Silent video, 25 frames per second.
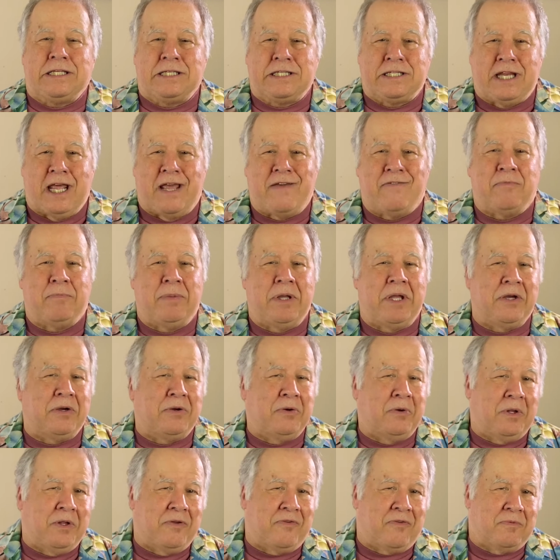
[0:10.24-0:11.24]
is David B.
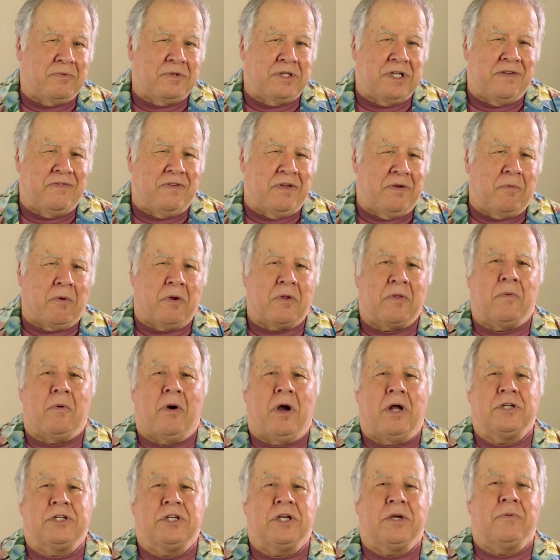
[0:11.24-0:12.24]
Cooley from T V Worth
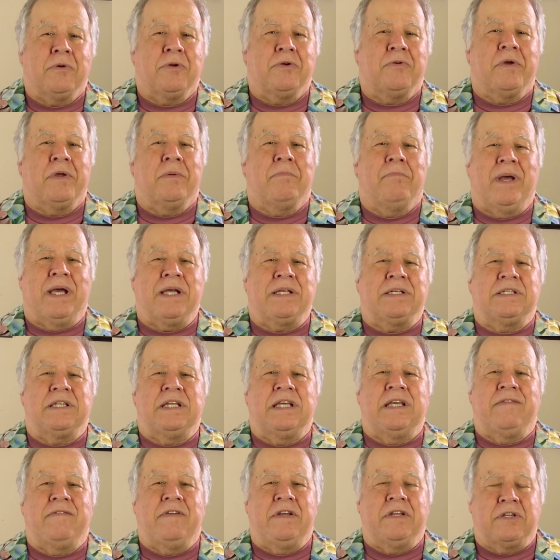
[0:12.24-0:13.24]
Watching. We're doing Best
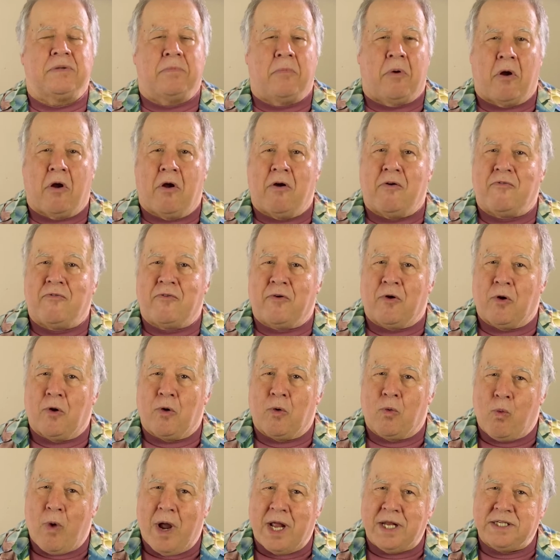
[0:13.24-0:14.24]
T V Tomorrow for
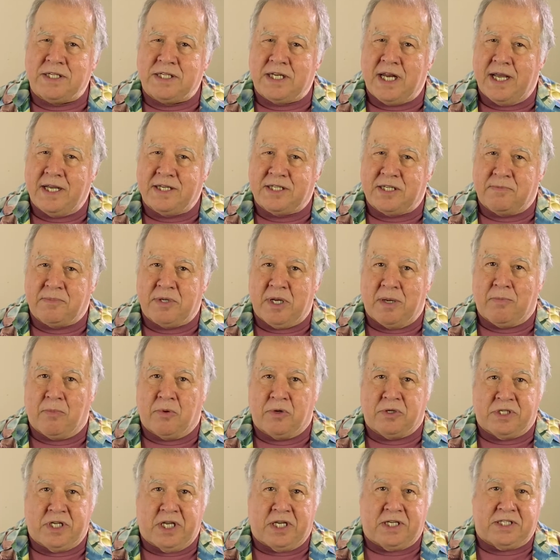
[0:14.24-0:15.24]
Wednesday, September
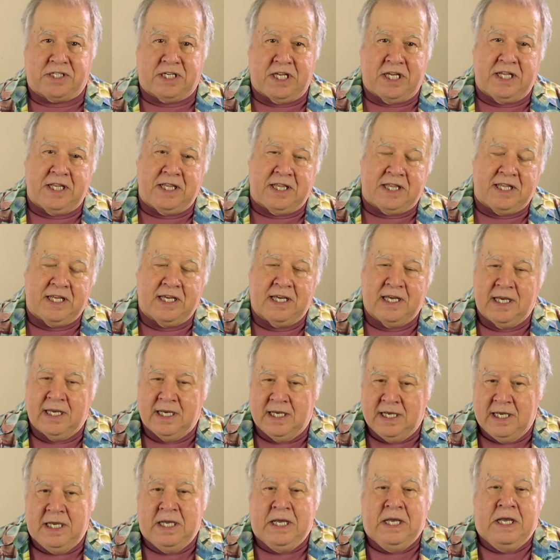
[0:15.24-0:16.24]
sixteenth.
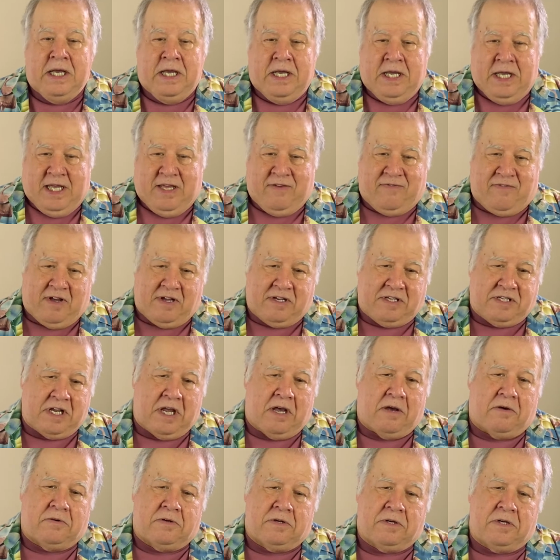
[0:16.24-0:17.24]
If I
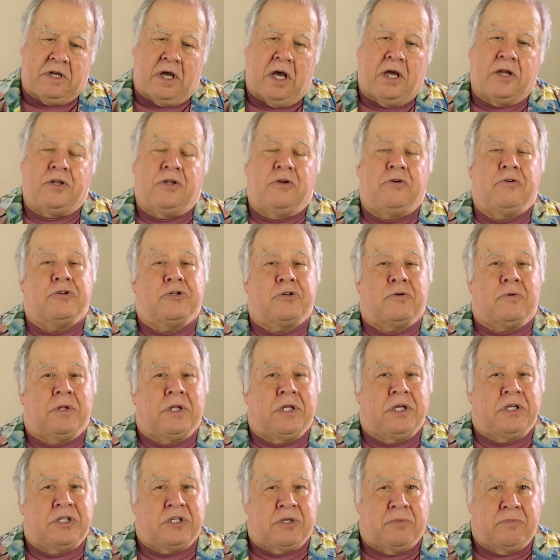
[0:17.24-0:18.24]
sound
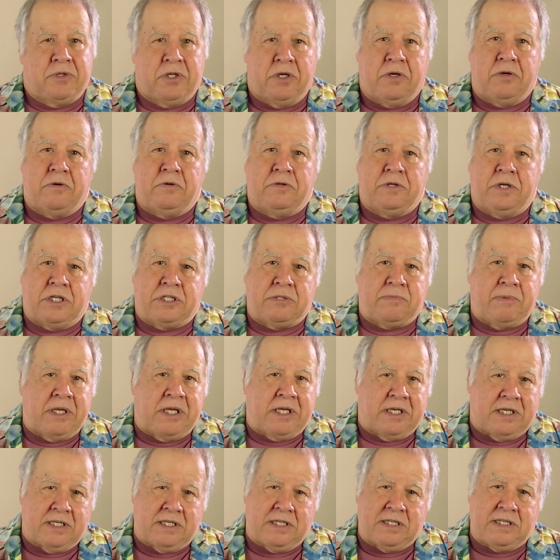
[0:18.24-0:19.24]
unusually subdued, it's
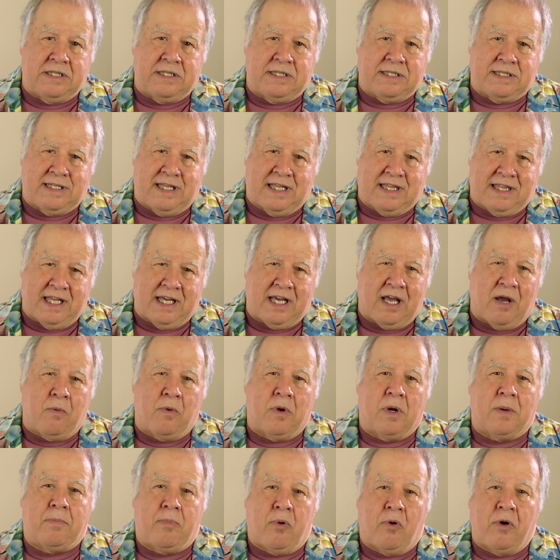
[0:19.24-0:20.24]
because the thing I
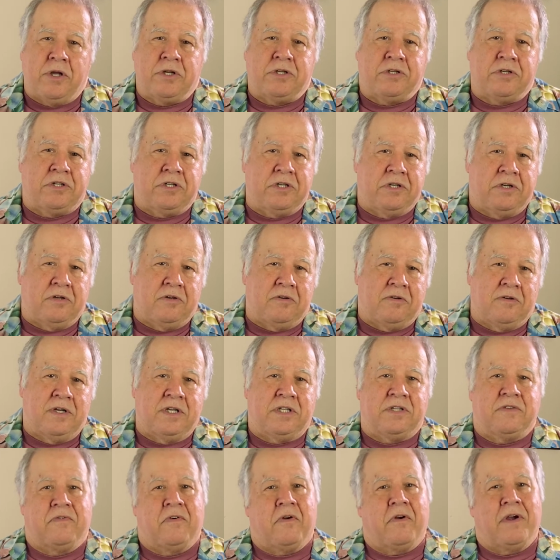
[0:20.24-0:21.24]
want to point you to
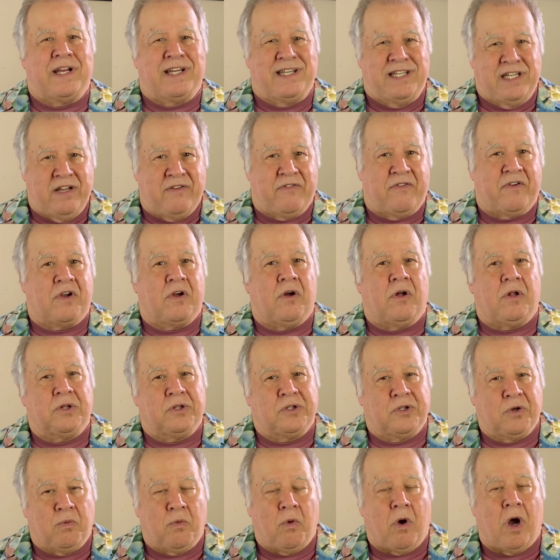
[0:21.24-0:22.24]
is a very difficult
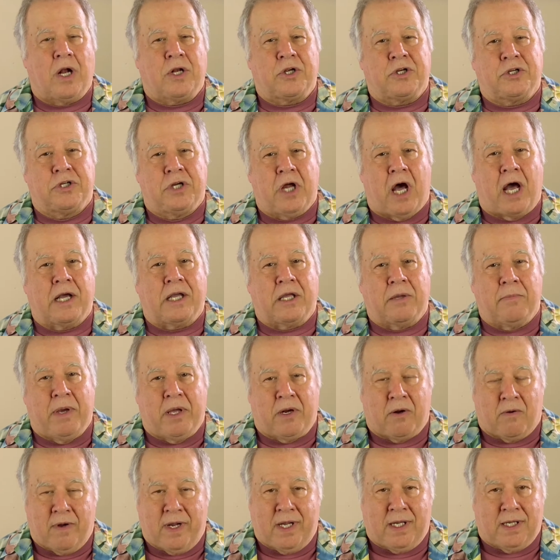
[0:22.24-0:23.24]
to watch
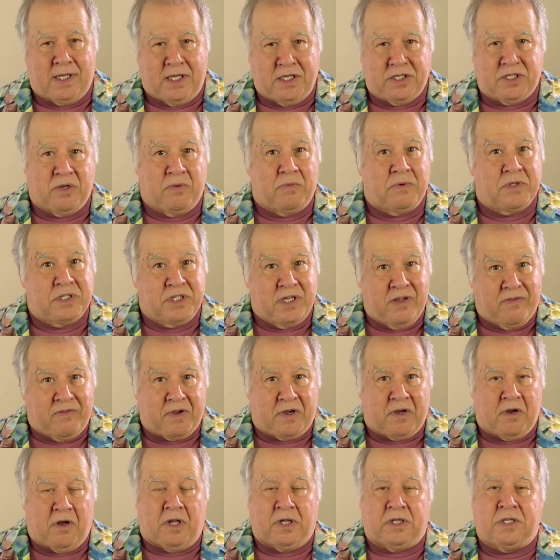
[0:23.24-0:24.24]
documentary. At least it was
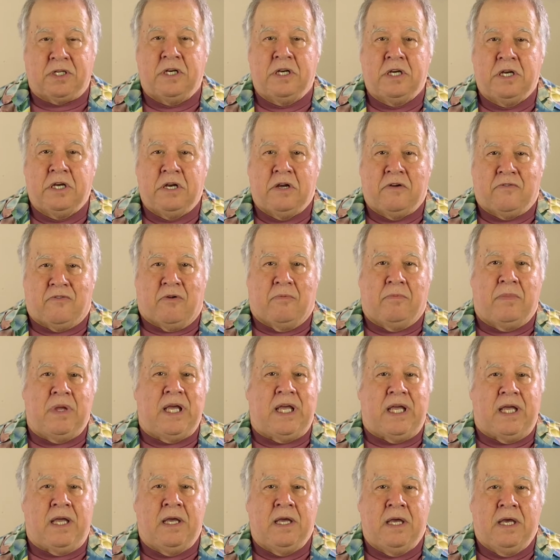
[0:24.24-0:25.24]
difficult for
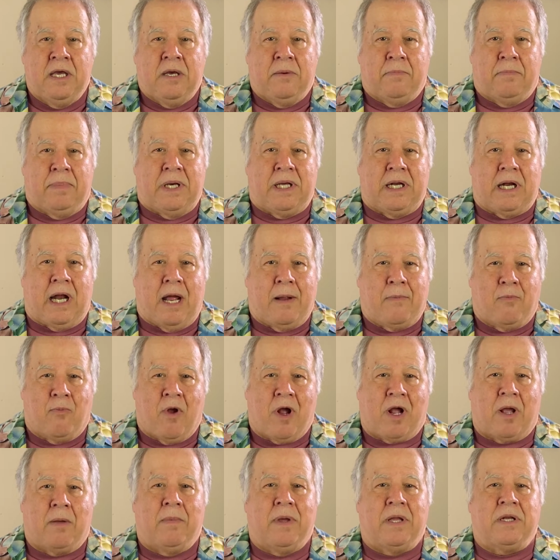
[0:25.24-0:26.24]
me, but I'm
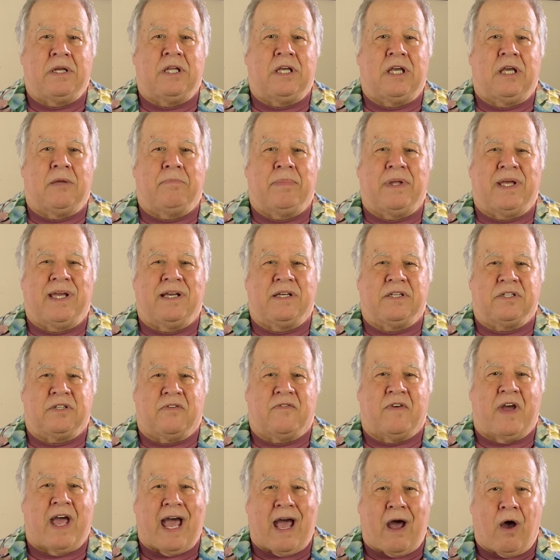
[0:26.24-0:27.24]
recommending it because of
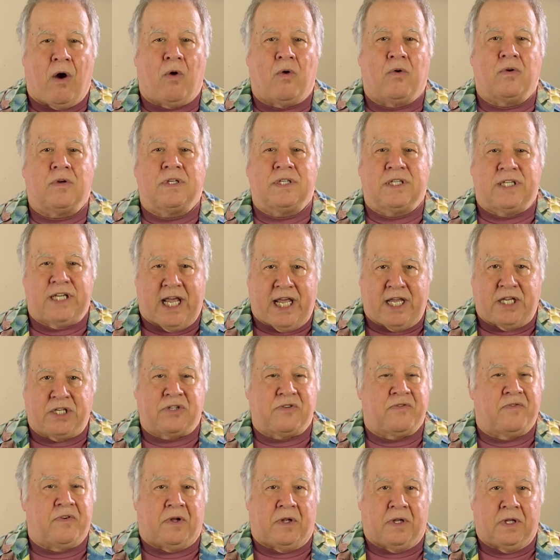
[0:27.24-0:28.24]
how
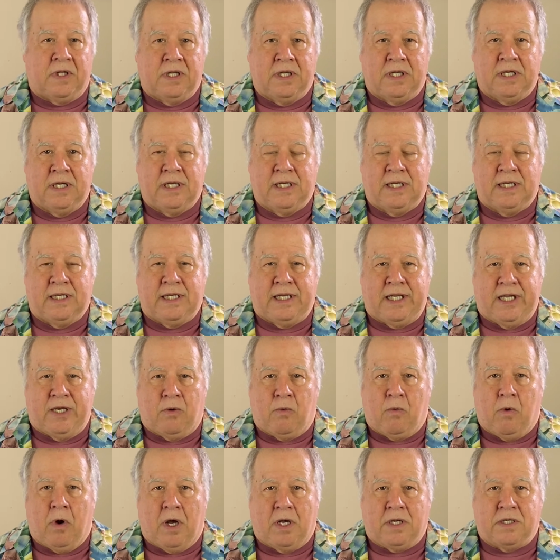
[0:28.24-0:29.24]
tasteful it
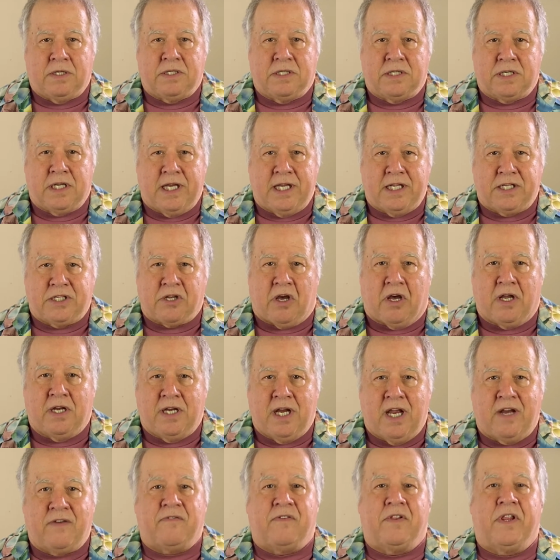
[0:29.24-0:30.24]
was. It's on
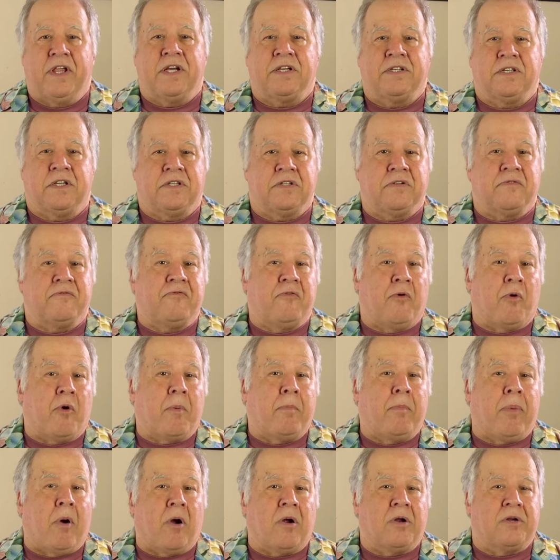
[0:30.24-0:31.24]
Netflix. It's a
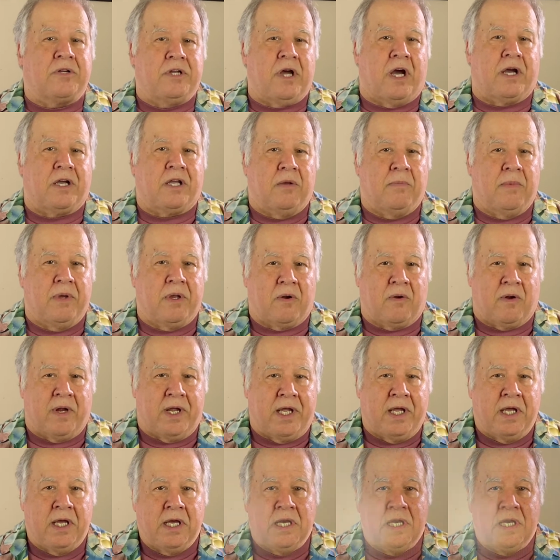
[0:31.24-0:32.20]
four-part documentary